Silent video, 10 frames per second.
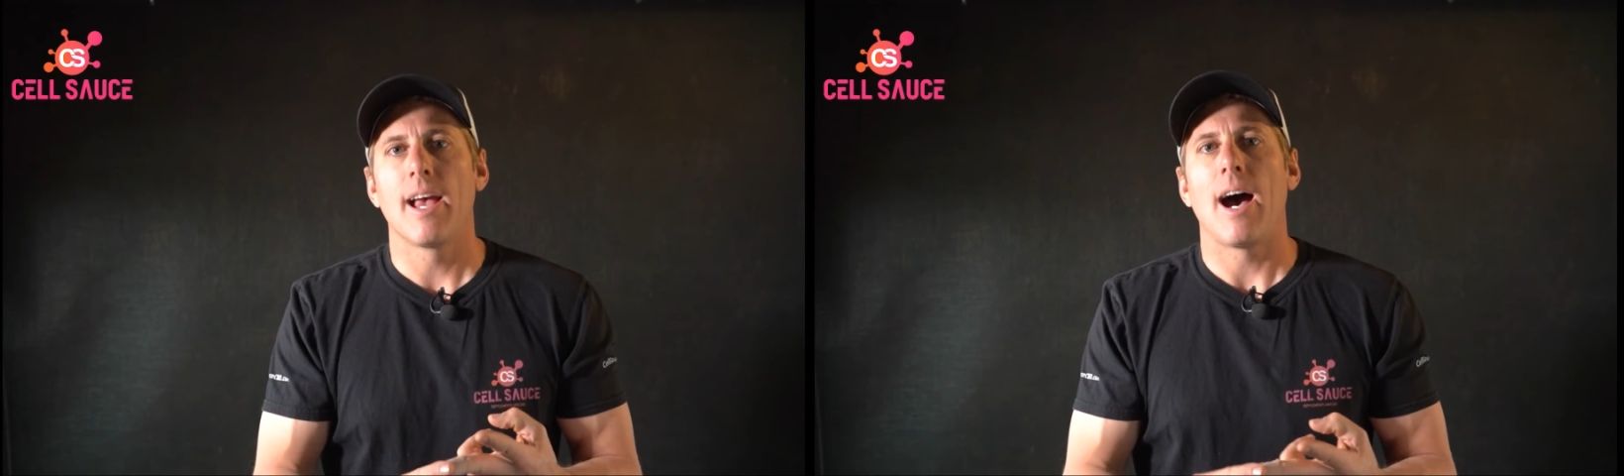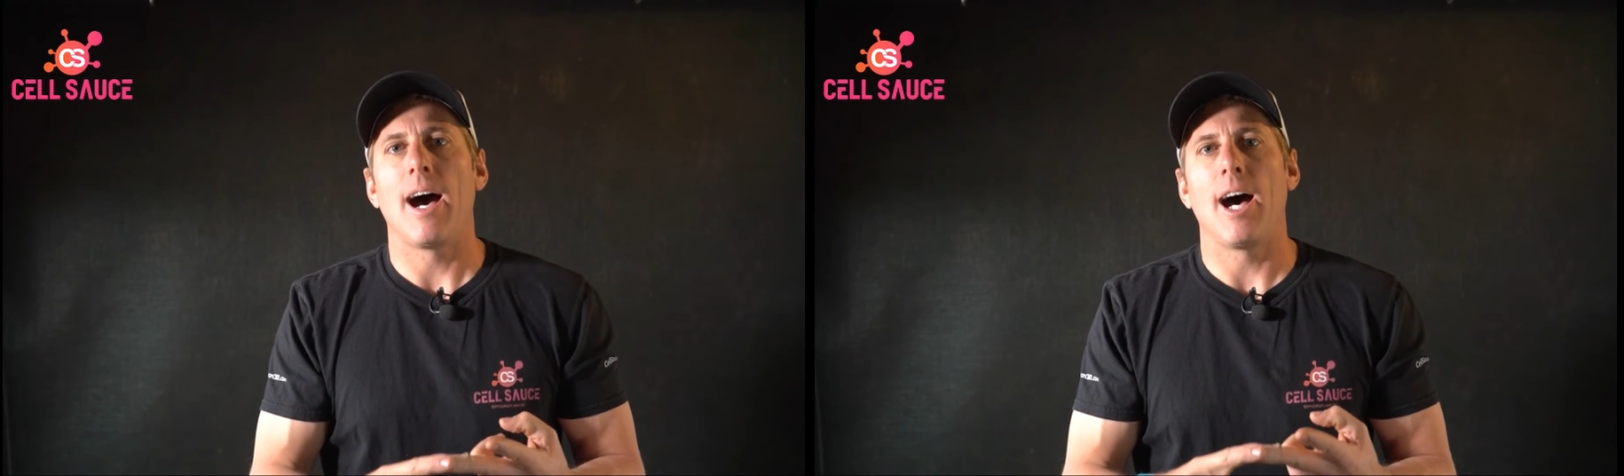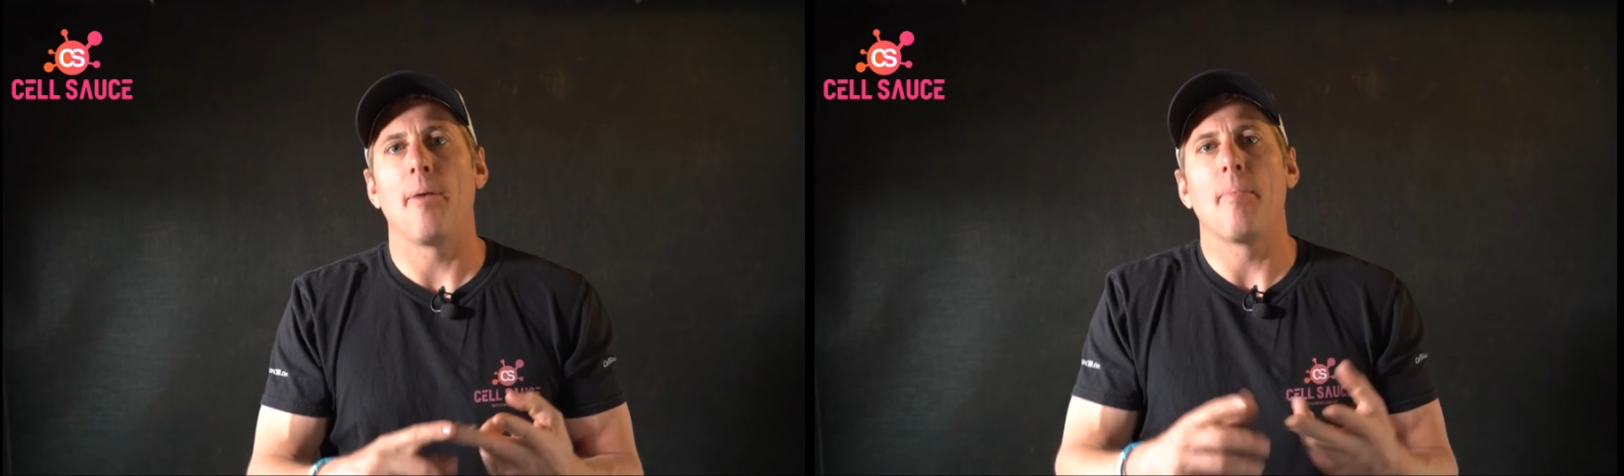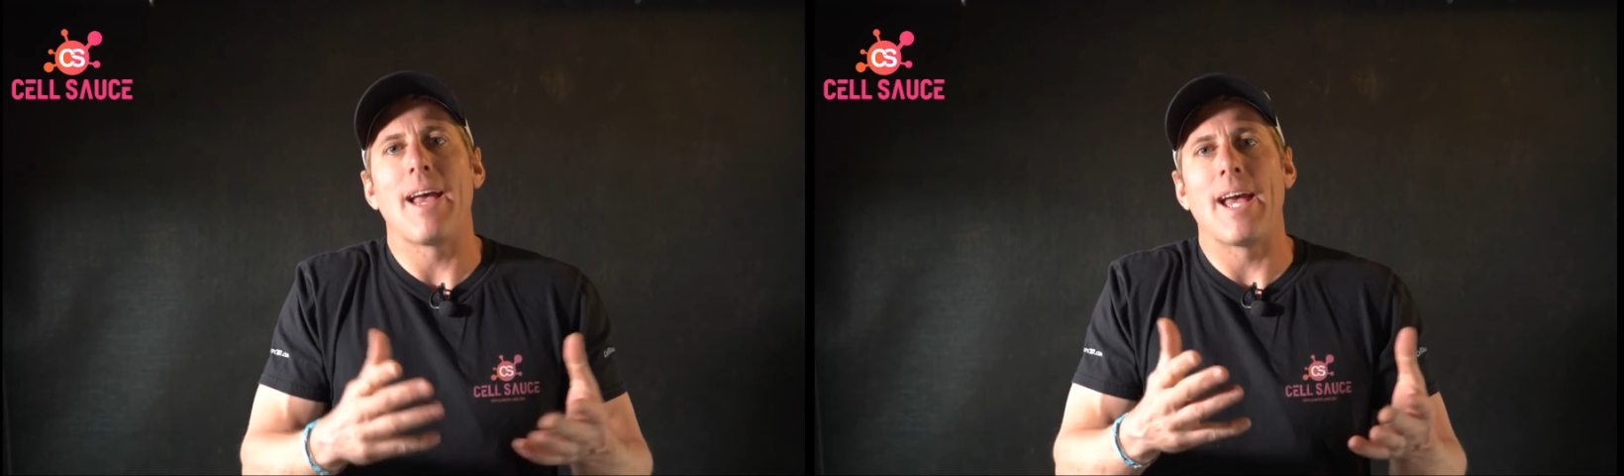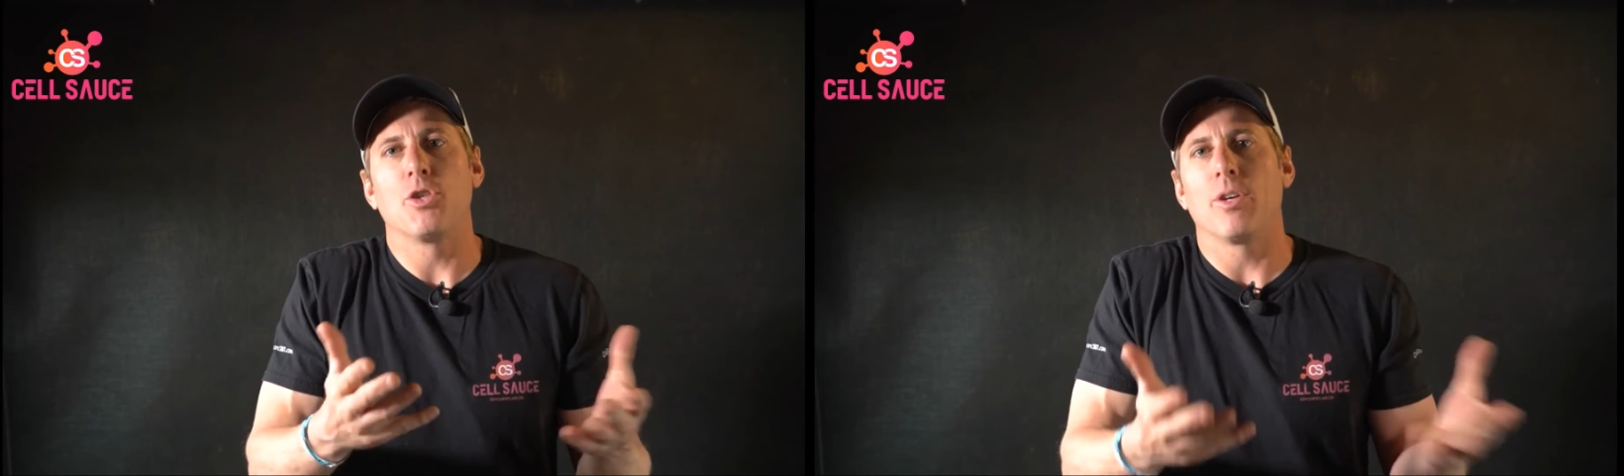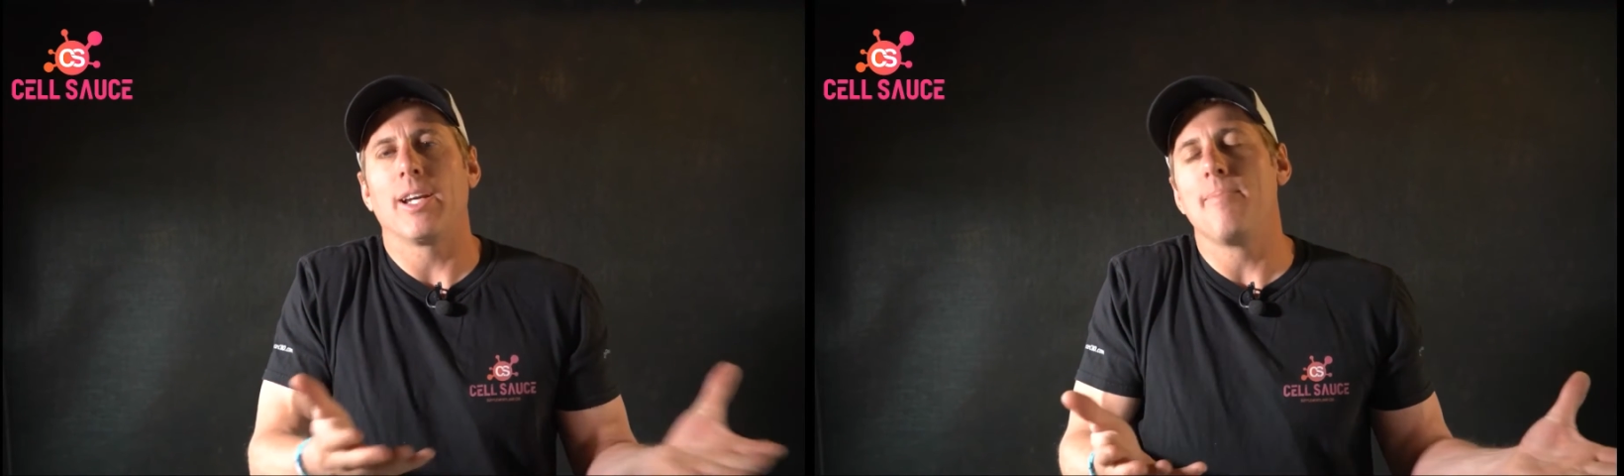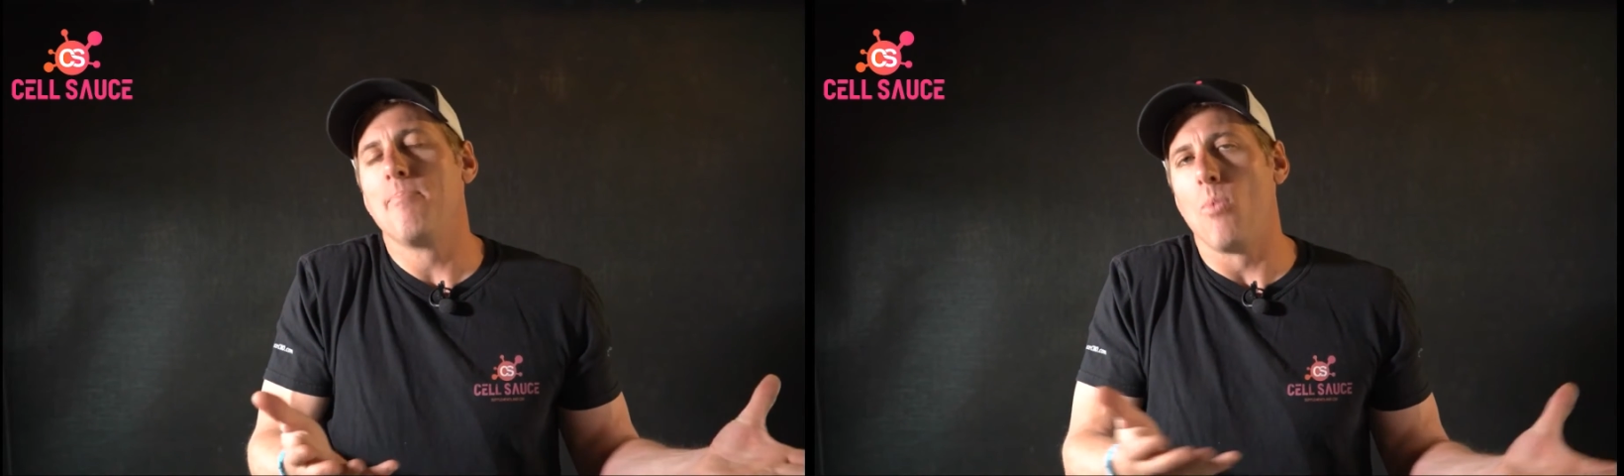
and drinking